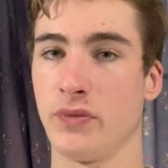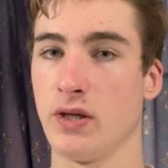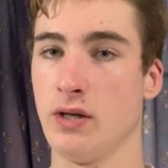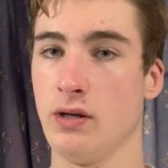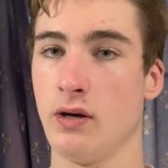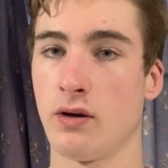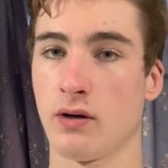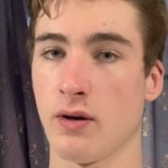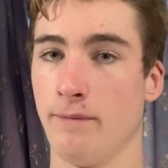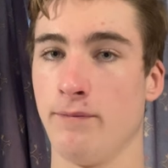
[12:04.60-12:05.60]
the
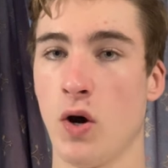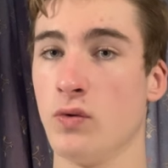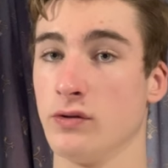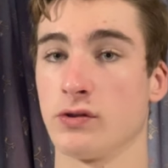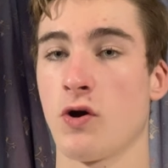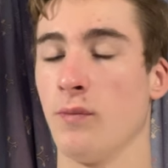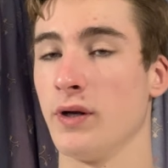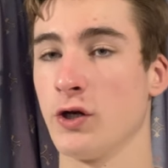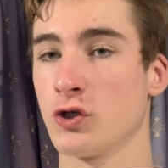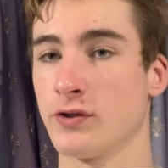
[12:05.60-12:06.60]
component
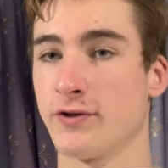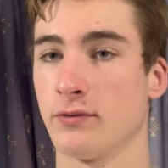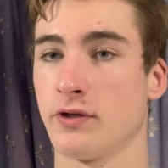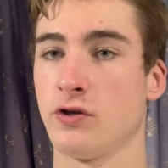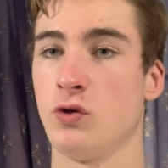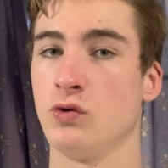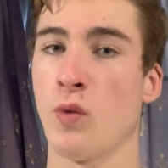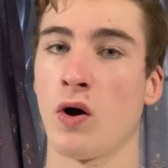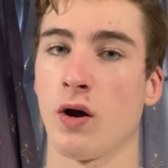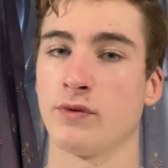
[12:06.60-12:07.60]
combination are sold at a huge
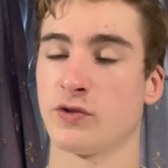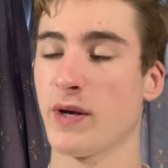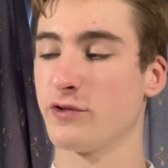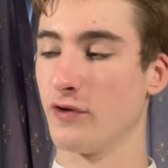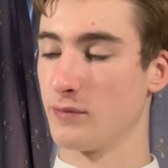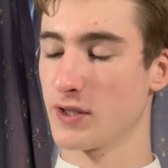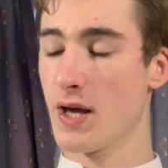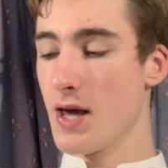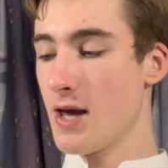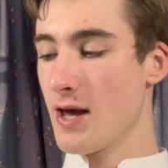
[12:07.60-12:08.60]
markup to space firms.
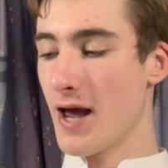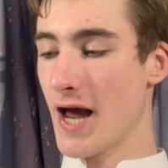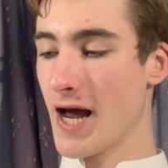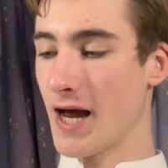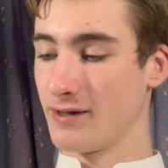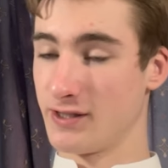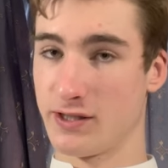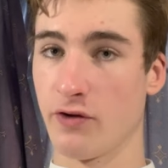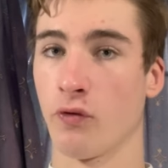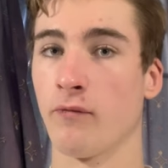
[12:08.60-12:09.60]
And it's
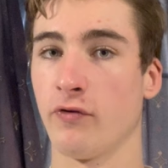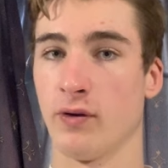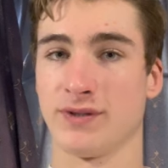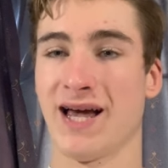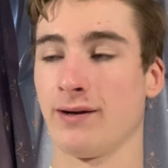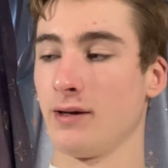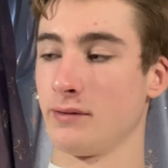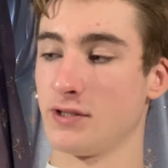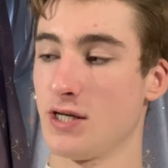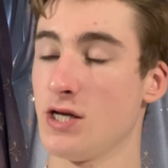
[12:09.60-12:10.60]
different firms handling
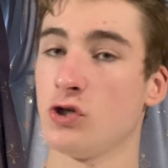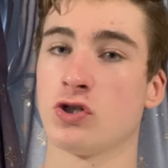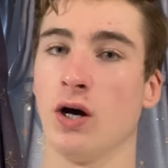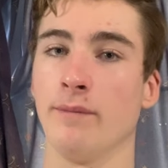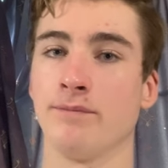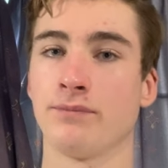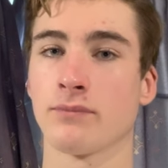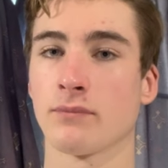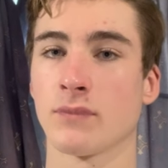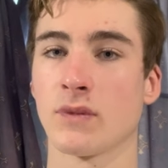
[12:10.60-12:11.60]
this each time.
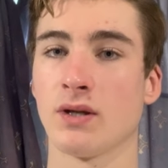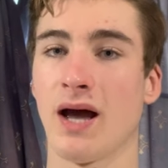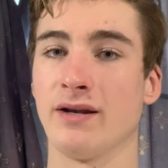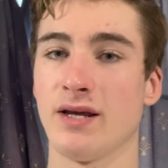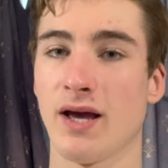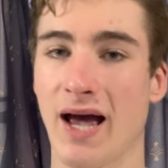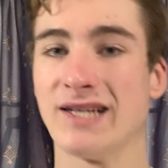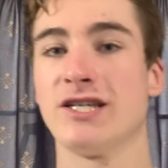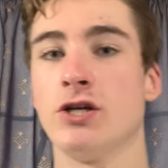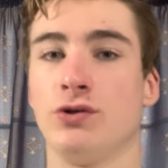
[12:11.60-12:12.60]
And
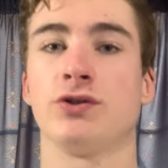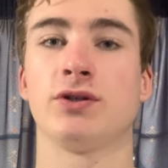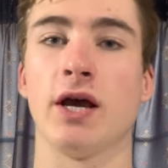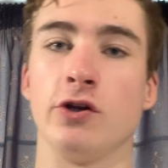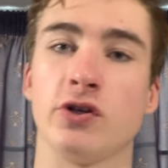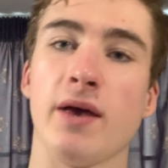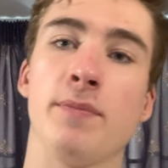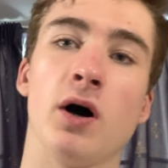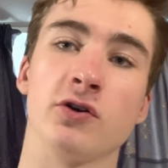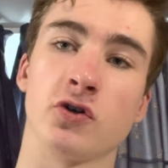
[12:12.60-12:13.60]
at each stage, they
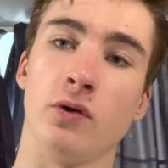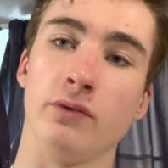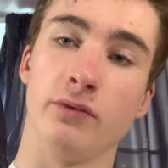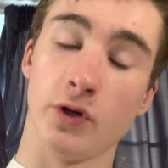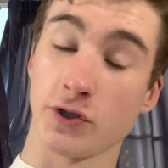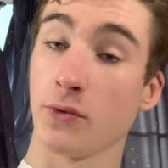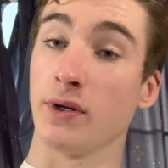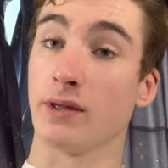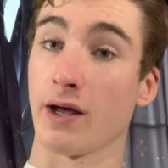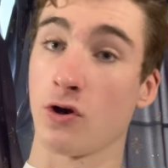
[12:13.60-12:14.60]
pass on not
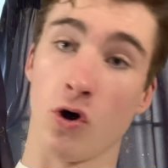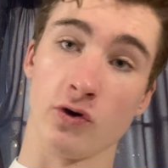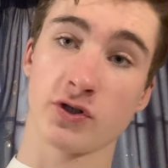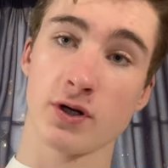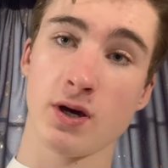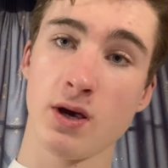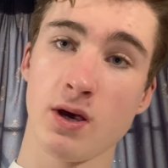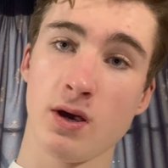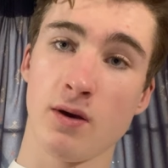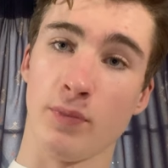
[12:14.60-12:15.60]
only their cost,
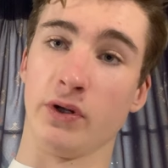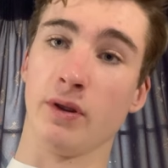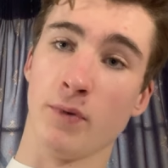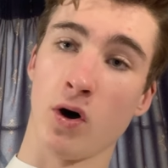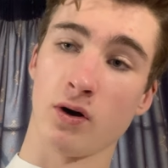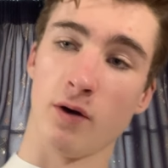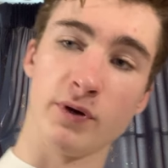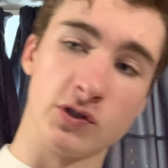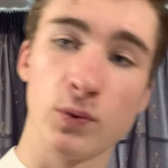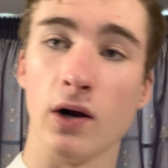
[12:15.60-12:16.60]
but the markup
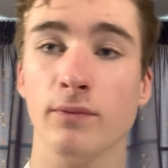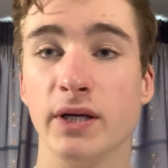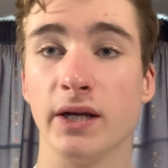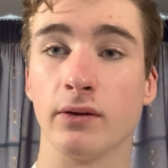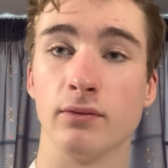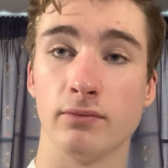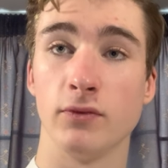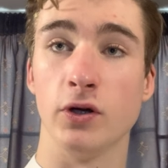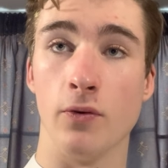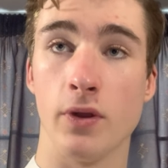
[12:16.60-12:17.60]
as well, meaning,
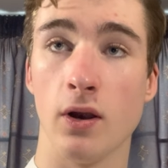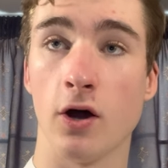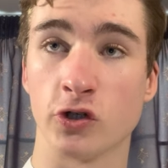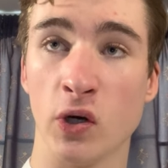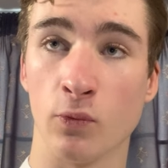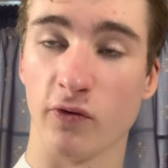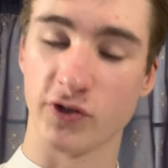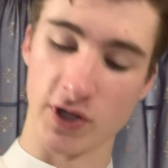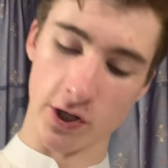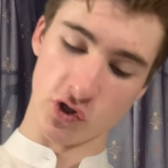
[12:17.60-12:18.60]
you know, the large number of
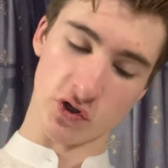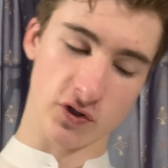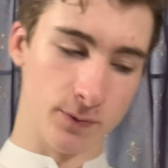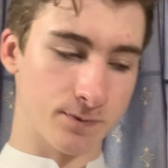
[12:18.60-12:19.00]
stages,